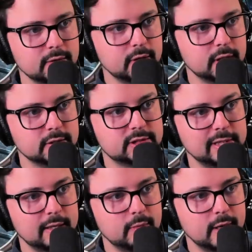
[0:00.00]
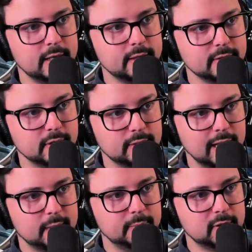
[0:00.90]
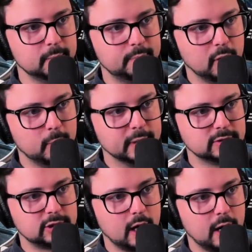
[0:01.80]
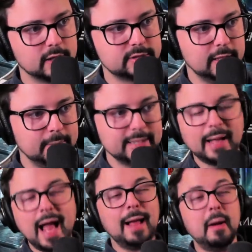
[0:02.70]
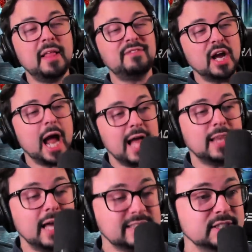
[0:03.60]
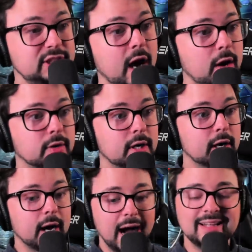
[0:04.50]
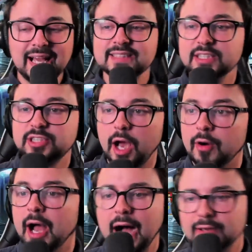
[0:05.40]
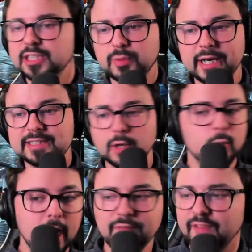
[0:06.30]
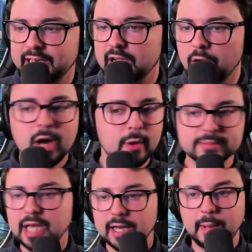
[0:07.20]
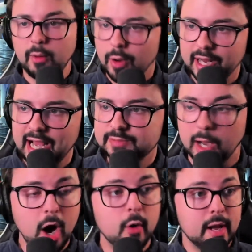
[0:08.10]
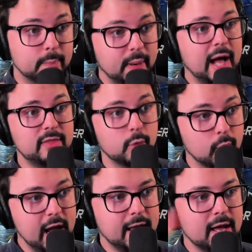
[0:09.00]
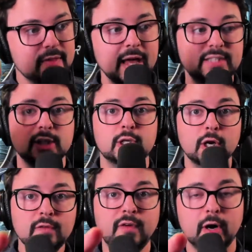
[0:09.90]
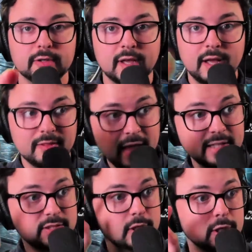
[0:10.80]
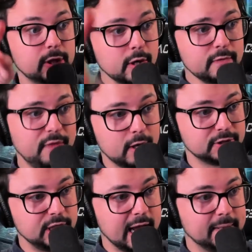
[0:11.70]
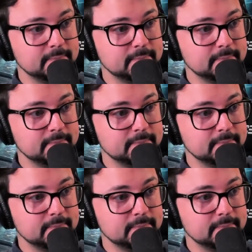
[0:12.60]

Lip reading: understand why you don't like Book of Boba, Josh. And I'm like, motherfucker, I like the show. I just want to do one video where I'm talking about one aspect. Oh, and by the way, that's your fault. That's your fault, chat.